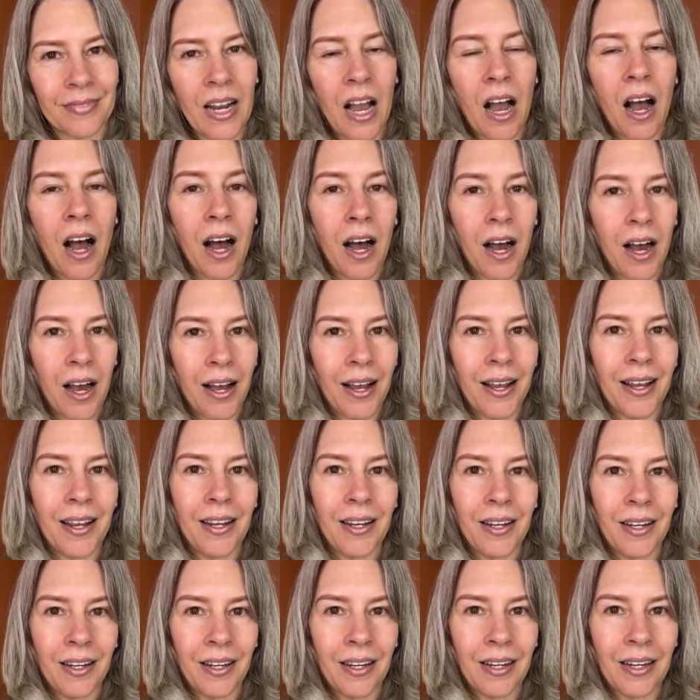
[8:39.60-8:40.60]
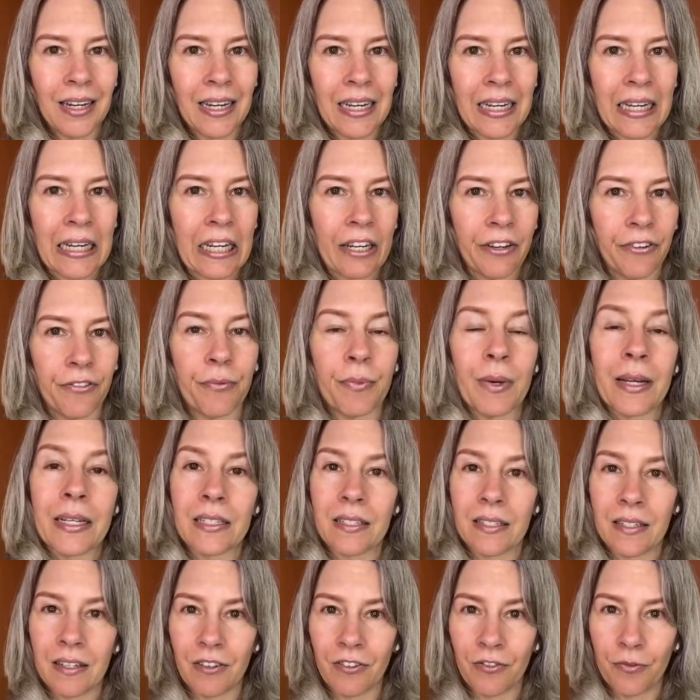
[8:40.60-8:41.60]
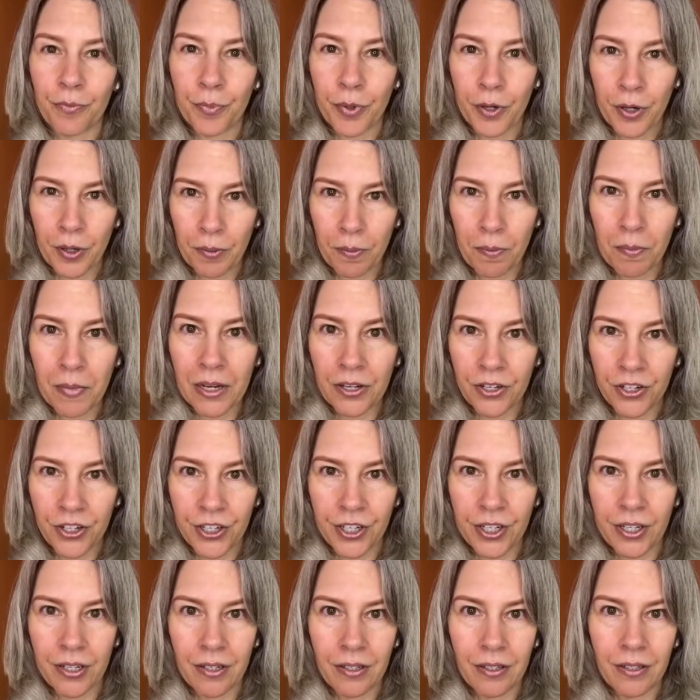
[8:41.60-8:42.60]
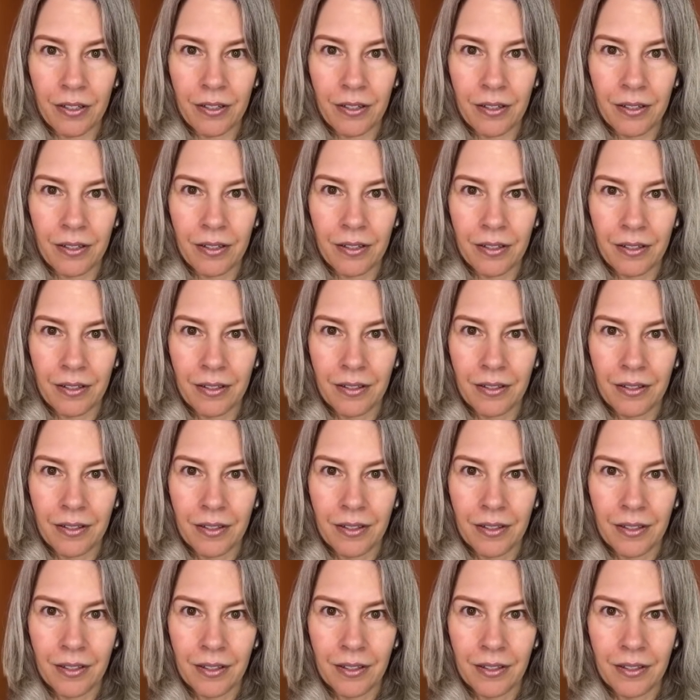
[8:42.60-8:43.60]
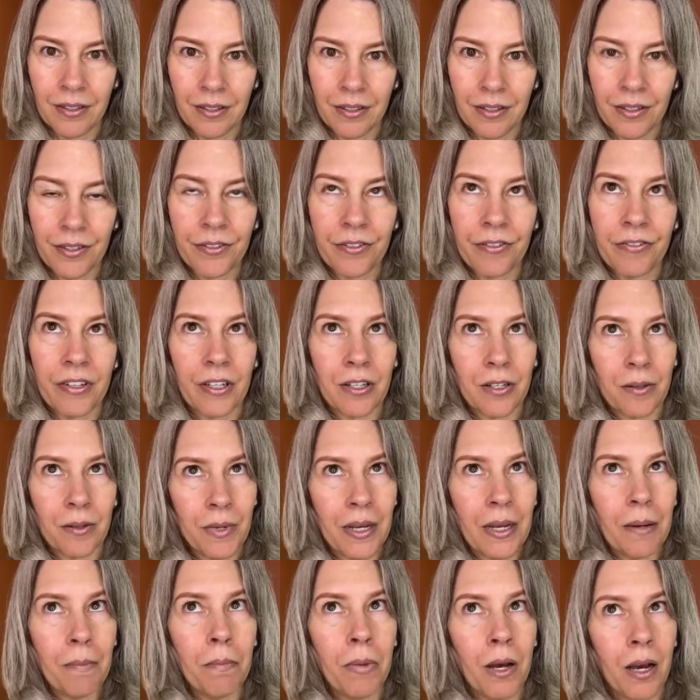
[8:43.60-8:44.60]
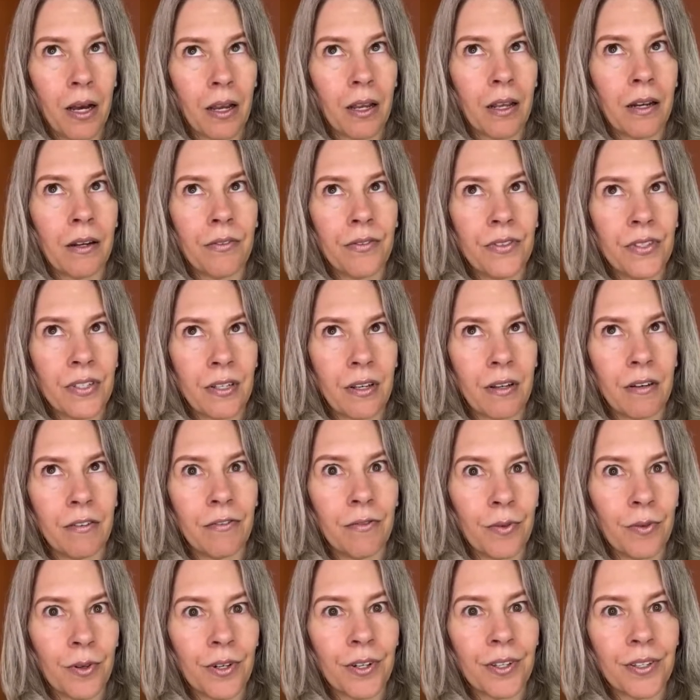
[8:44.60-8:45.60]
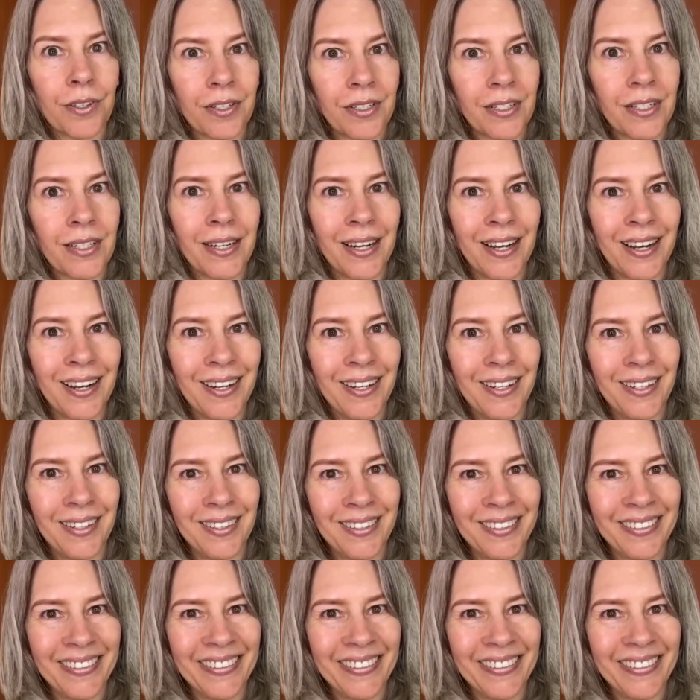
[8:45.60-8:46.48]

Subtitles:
I give myself permission to fill my bucket of self-worth today.